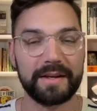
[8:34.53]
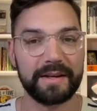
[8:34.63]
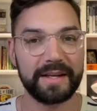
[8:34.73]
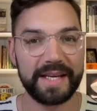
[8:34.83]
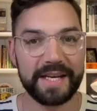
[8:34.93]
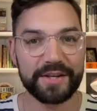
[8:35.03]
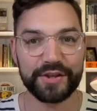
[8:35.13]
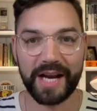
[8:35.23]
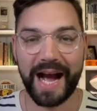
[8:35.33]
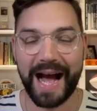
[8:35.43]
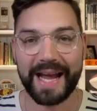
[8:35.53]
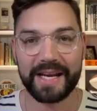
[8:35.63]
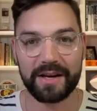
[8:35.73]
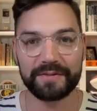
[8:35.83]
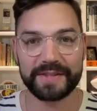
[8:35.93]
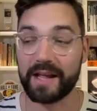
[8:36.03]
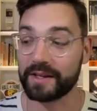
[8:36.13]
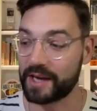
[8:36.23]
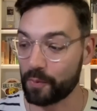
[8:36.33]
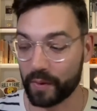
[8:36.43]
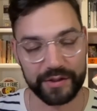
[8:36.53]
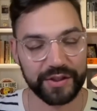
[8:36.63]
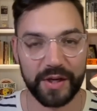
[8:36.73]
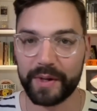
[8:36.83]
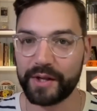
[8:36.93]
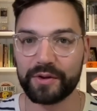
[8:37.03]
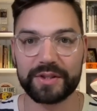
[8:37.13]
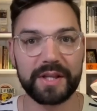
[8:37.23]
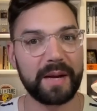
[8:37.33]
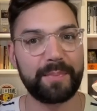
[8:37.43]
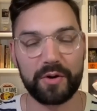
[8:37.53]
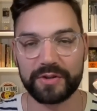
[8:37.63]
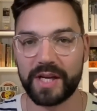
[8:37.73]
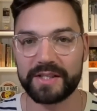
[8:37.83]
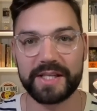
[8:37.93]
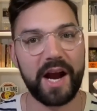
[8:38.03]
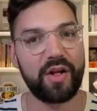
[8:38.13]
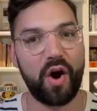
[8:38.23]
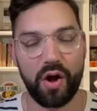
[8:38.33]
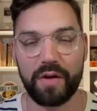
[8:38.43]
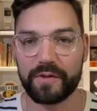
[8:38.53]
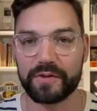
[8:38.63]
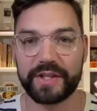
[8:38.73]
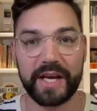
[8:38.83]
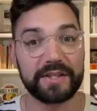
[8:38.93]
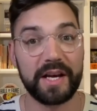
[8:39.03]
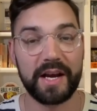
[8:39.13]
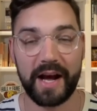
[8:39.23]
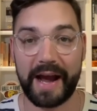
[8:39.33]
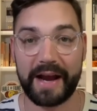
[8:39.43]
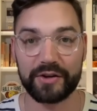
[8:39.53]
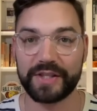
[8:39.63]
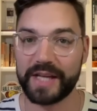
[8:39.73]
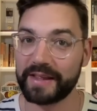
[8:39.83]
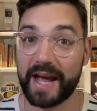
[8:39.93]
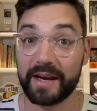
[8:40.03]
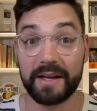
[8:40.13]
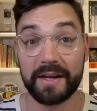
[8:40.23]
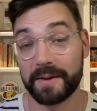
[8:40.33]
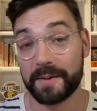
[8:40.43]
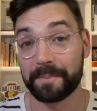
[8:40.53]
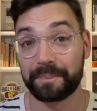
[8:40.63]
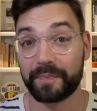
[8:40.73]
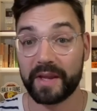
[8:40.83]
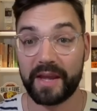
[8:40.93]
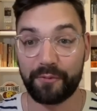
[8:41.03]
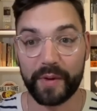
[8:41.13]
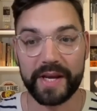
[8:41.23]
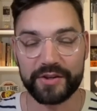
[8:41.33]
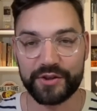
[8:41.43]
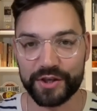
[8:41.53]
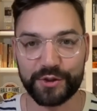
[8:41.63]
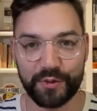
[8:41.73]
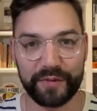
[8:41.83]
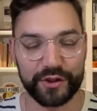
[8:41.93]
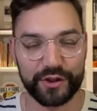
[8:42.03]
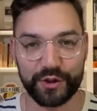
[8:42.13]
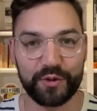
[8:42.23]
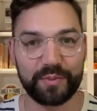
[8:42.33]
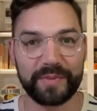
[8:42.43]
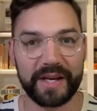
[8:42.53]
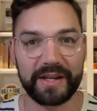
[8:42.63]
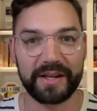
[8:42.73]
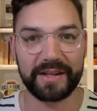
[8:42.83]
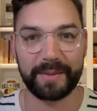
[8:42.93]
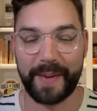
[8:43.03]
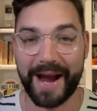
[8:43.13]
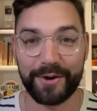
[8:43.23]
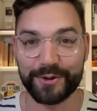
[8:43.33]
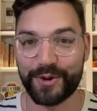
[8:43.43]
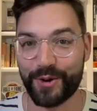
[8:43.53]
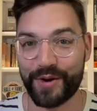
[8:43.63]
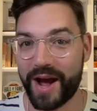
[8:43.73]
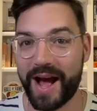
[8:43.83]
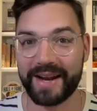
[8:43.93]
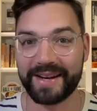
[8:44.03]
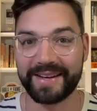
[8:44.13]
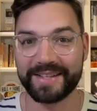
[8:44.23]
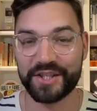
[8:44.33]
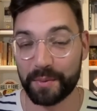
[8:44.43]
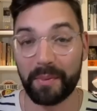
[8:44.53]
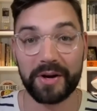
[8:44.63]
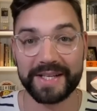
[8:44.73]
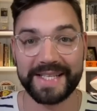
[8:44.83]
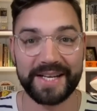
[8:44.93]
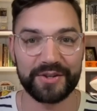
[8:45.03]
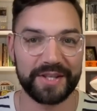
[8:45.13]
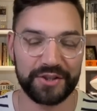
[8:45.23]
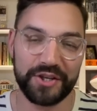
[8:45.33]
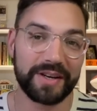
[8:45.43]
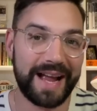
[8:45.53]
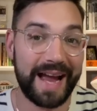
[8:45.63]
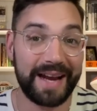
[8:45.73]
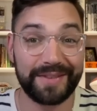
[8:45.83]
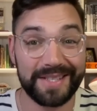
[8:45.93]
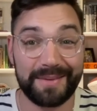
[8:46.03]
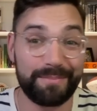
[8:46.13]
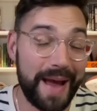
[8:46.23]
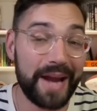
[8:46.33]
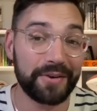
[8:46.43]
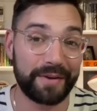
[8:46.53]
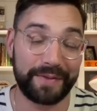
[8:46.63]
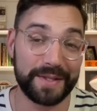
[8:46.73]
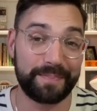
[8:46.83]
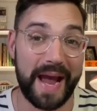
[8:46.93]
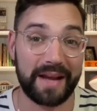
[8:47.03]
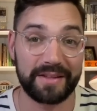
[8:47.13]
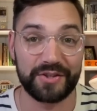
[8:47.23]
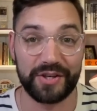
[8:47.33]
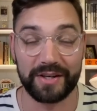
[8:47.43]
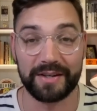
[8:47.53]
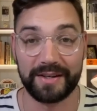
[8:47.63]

He is the kind of talent. Now, we're going to see what he looks like post-ACL, all of those things. I understand that. If we just sort of assume that the Packers are not Super Bowl contenders this year, it kind of doesn't matter if he's back this year